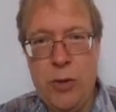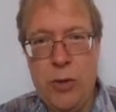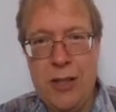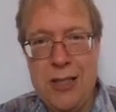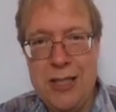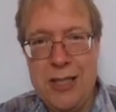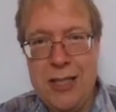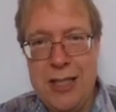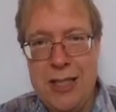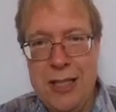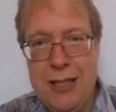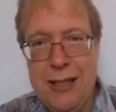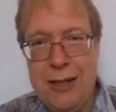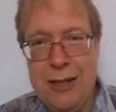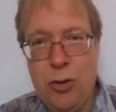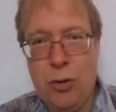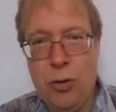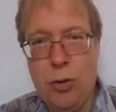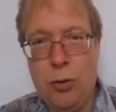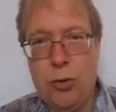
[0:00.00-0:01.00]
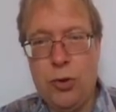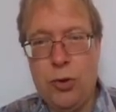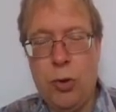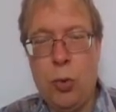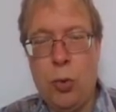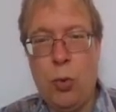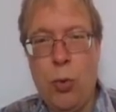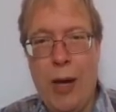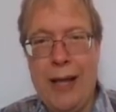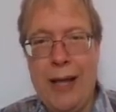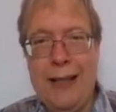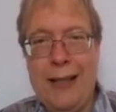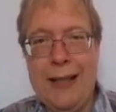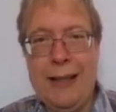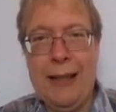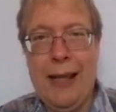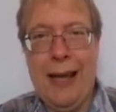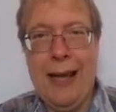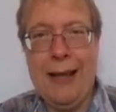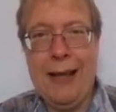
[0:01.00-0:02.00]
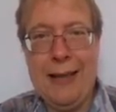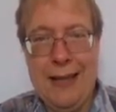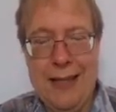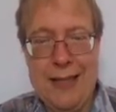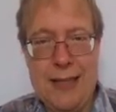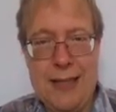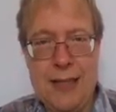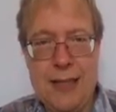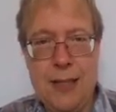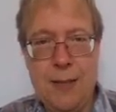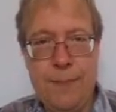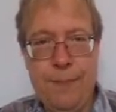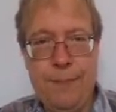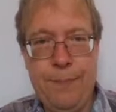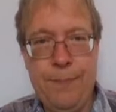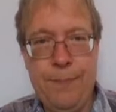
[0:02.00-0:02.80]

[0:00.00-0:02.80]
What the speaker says: you can see that you can also write it like this.